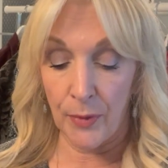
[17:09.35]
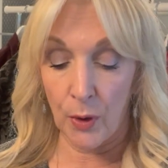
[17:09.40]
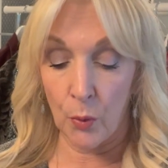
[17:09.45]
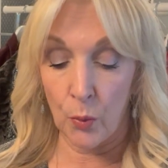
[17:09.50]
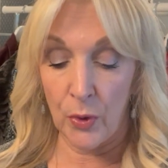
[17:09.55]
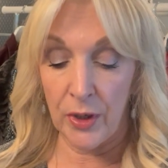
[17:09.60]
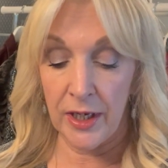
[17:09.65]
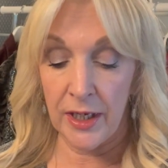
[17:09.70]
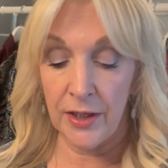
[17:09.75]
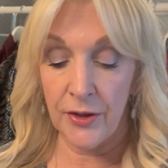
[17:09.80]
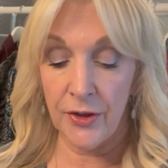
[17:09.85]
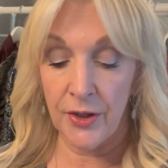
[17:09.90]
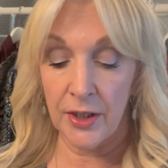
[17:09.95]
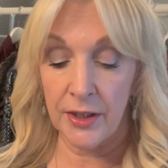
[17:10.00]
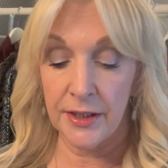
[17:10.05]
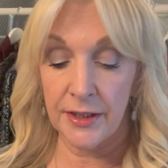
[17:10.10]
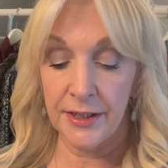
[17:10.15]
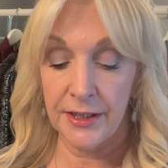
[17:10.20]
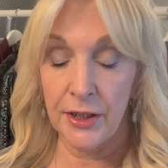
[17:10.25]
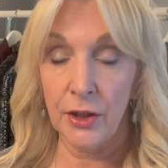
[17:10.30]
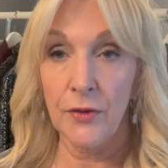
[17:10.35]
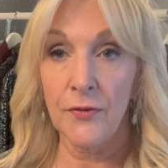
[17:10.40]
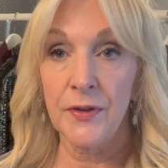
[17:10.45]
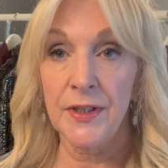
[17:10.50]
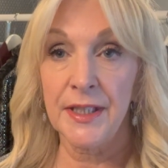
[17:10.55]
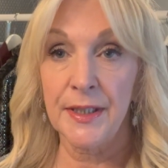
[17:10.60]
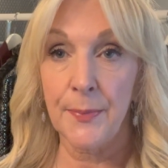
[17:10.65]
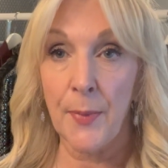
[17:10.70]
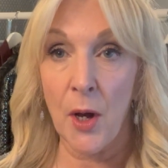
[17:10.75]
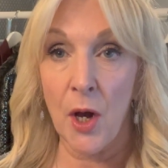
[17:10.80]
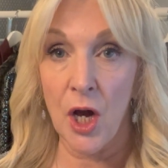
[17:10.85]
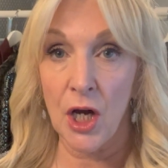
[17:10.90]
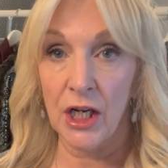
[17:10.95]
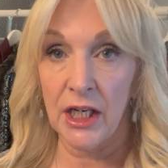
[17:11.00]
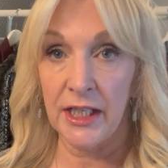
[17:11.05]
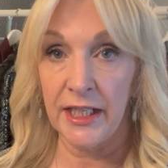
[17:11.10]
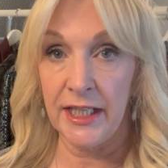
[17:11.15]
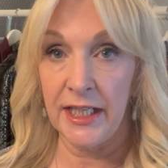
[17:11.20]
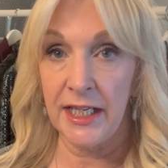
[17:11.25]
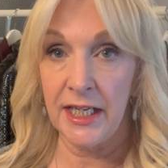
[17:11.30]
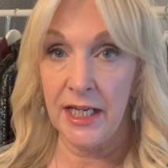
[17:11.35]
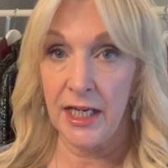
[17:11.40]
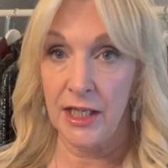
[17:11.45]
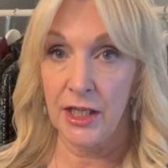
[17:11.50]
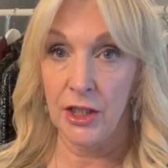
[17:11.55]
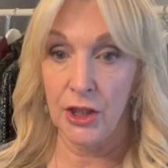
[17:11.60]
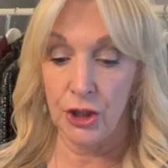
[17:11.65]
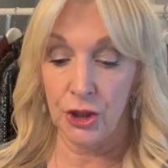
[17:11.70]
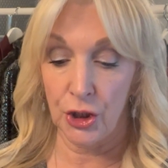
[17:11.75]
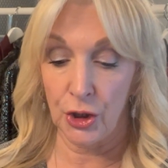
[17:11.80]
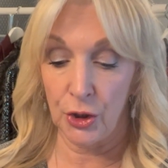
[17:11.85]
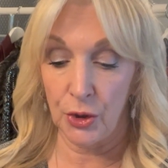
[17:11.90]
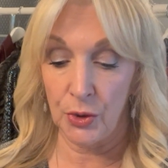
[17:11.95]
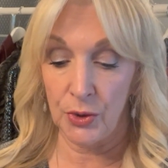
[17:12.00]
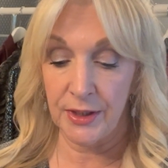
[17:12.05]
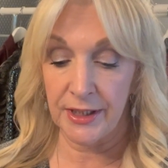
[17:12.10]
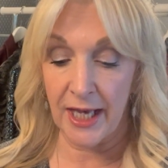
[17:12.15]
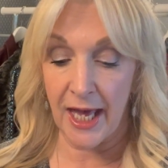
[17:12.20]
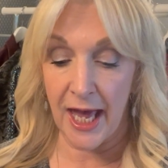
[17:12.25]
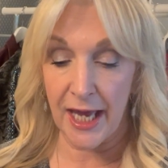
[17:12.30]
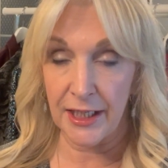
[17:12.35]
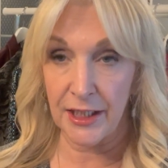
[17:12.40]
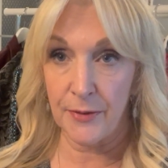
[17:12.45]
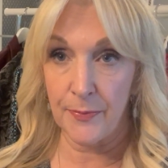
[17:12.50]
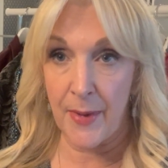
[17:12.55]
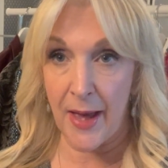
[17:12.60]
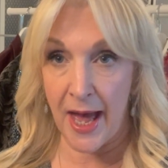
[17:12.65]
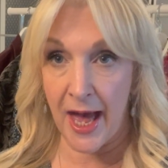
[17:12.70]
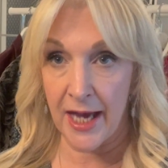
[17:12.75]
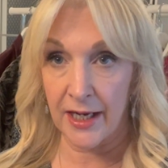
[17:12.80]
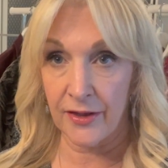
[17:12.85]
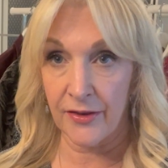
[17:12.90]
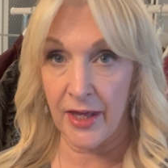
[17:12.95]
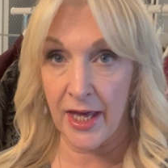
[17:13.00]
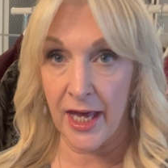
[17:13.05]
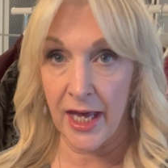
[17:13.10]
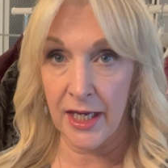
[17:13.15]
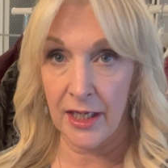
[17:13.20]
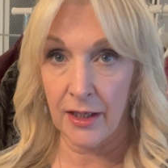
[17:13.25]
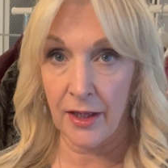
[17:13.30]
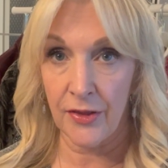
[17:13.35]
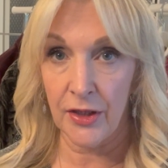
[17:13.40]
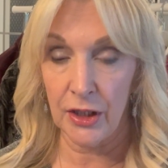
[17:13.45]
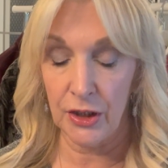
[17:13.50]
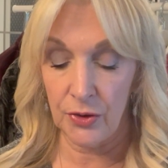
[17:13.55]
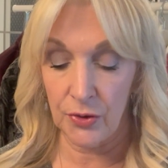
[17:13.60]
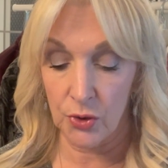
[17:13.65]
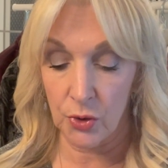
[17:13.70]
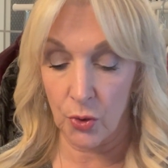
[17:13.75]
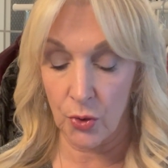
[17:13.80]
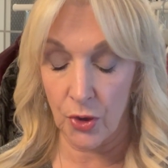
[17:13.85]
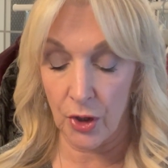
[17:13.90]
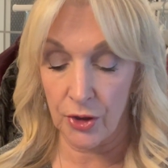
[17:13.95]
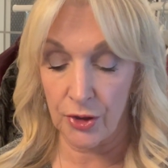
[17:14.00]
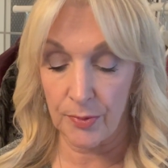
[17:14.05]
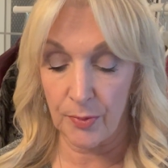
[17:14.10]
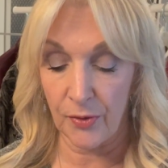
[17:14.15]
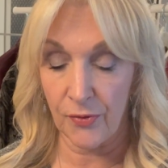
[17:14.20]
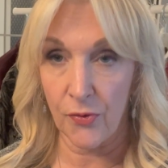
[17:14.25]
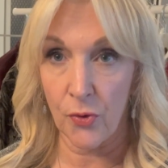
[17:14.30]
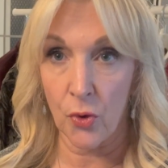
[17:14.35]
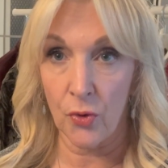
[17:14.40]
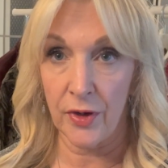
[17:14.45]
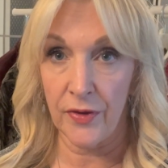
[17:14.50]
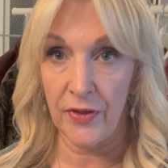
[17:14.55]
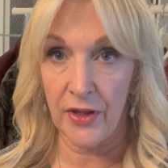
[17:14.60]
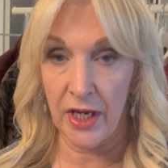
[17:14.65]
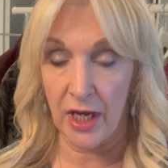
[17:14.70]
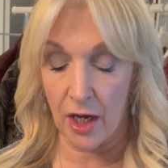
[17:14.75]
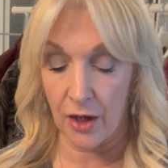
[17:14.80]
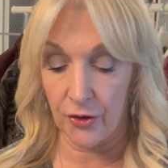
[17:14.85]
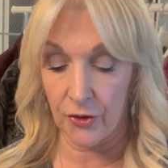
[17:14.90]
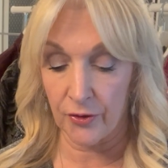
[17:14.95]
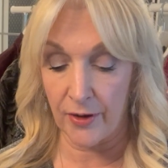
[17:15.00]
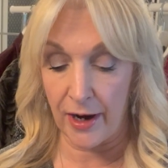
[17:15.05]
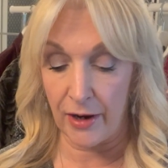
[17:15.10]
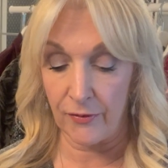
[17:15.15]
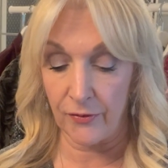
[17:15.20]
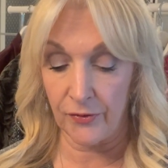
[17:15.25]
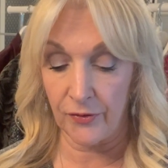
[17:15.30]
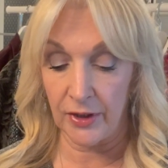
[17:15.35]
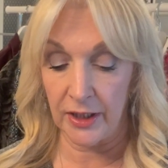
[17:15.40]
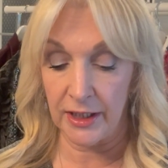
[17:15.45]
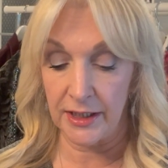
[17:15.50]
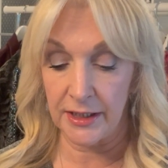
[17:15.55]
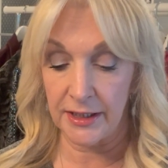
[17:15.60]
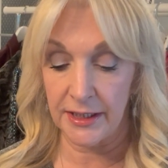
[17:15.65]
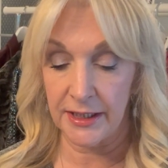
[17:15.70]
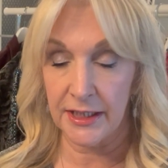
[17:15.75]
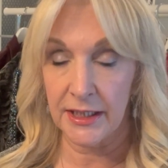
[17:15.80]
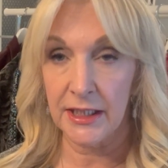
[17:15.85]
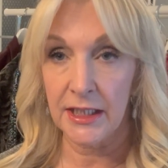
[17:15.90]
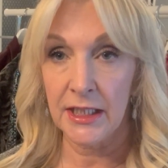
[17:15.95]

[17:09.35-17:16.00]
With silver sparkly shoes and bag there. I think you saw those before in the other outfits.